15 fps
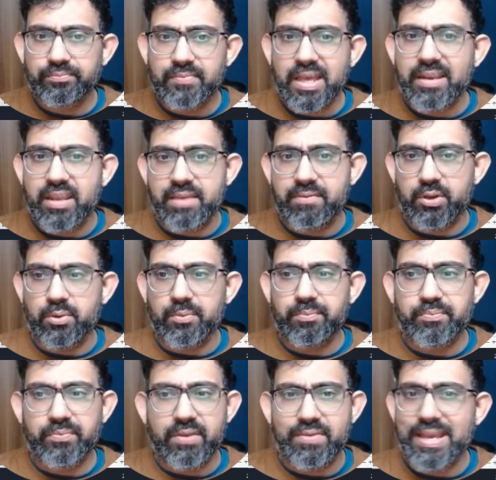And here we go.
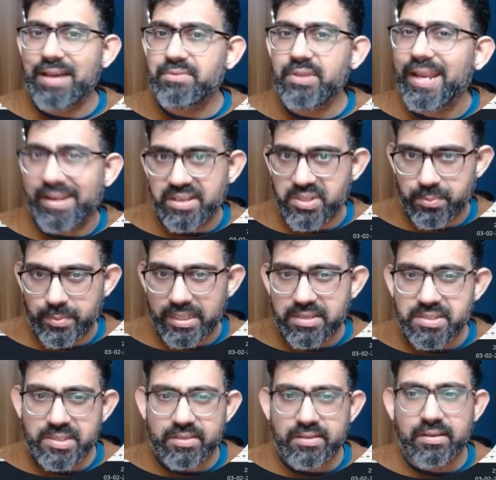We have the headings with
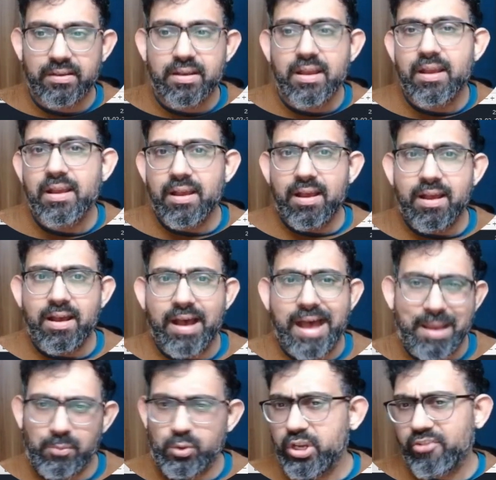us.
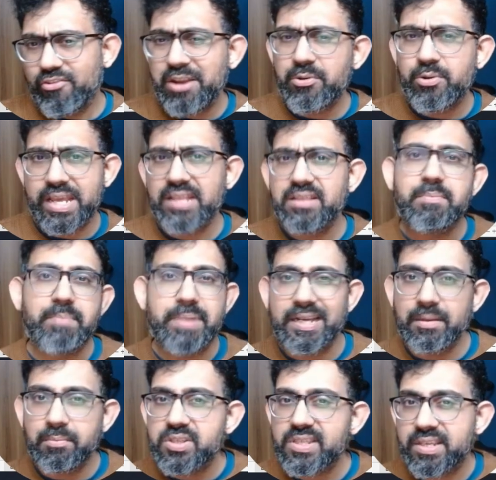I'm only trying to take the
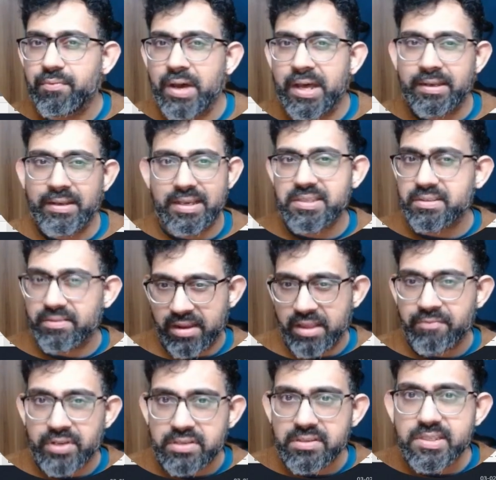PwC one as a
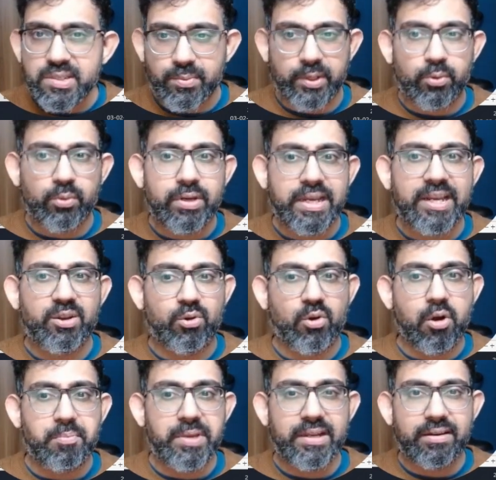reference. We don't need to
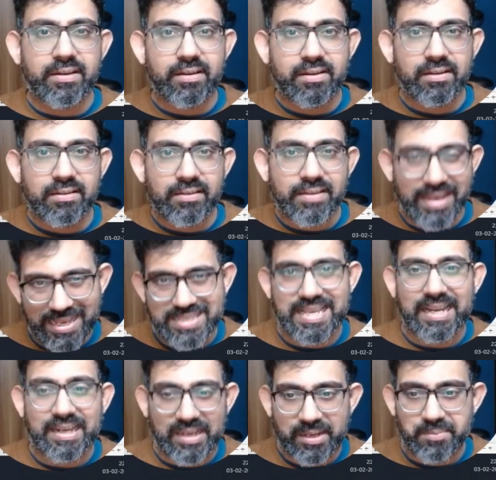copy it
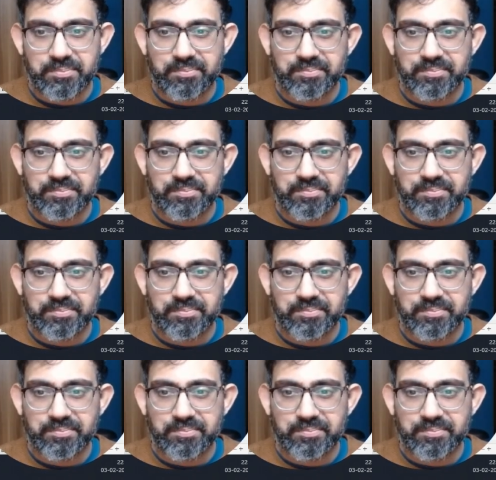exactly.